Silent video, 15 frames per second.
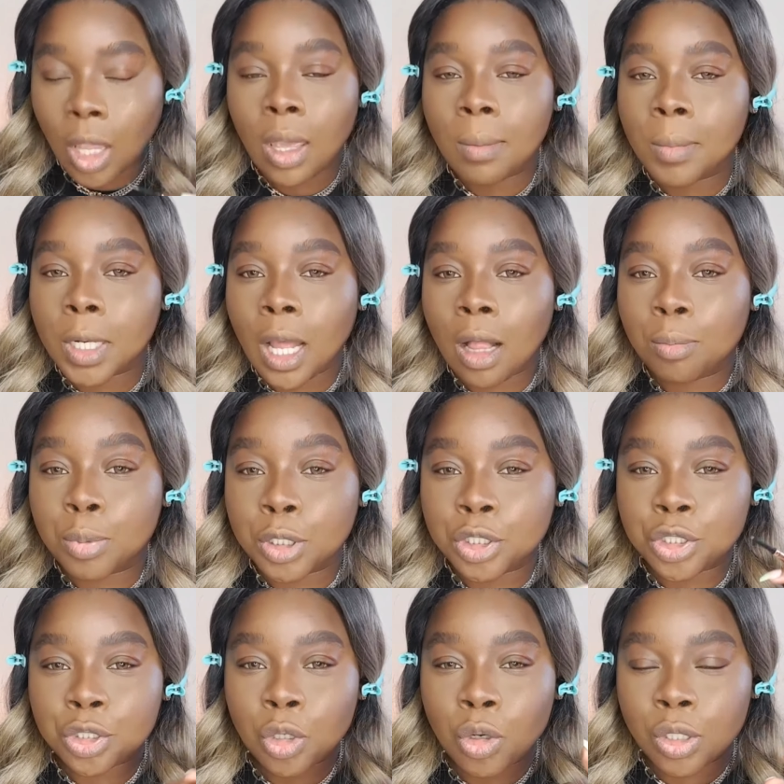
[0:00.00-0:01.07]
But I'll be
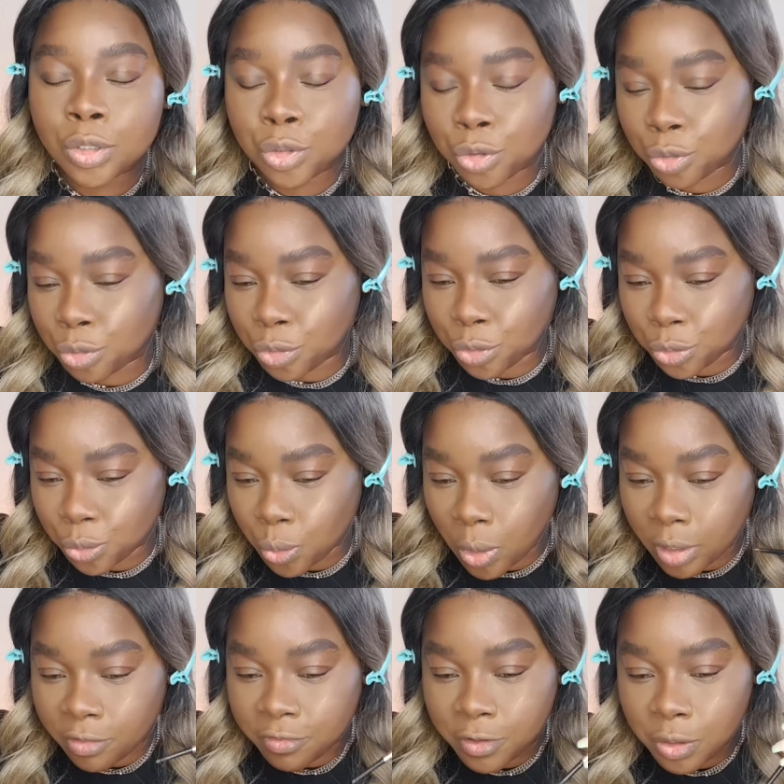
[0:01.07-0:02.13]
sure to do one for